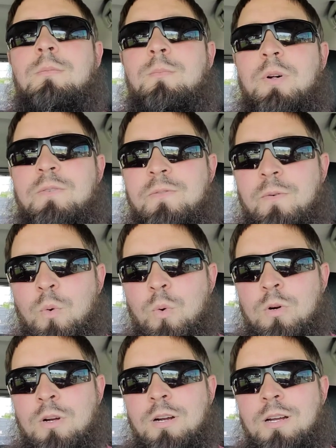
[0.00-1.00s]

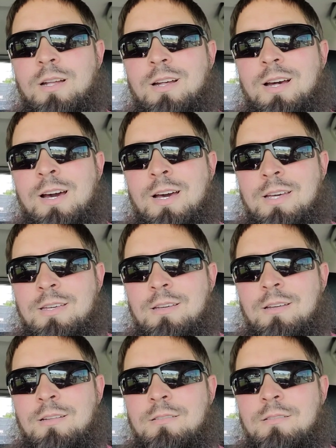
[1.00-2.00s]
before I
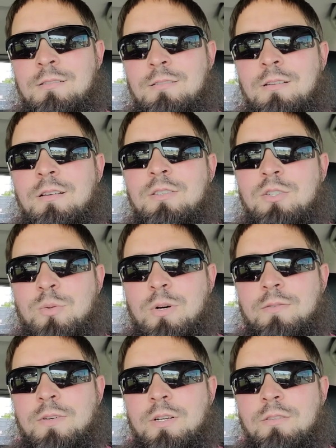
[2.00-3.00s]
hit
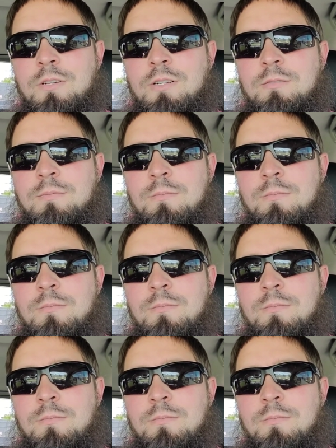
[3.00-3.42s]
1200.